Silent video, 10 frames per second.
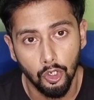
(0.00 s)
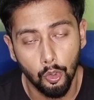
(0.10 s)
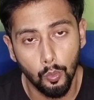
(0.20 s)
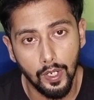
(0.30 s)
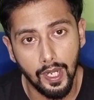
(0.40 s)

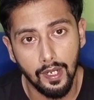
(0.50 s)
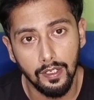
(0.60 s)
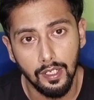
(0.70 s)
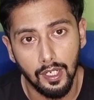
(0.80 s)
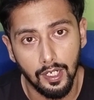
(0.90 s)
who
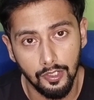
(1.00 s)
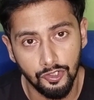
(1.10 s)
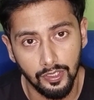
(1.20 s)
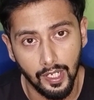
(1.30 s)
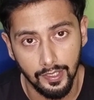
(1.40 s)
were
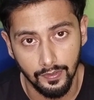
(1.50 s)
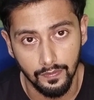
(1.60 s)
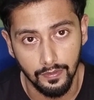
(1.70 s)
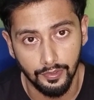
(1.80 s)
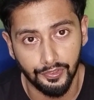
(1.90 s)

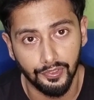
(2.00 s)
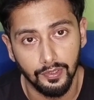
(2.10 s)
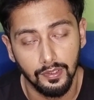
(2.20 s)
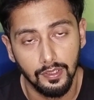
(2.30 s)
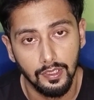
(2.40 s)

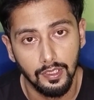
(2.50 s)
hunter-gatherers.